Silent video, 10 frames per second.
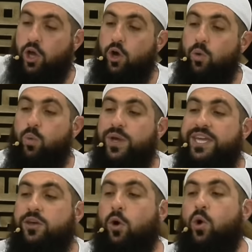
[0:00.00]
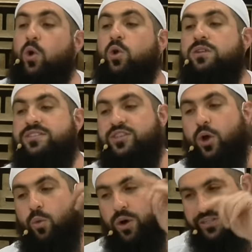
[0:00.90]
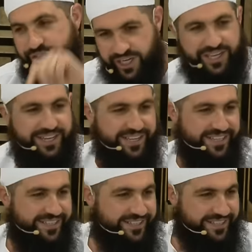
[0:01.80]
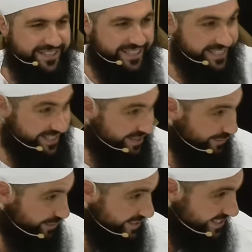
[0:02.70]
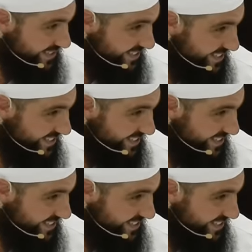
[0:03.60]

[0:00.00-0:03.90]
We also want Jannah. You see the difference?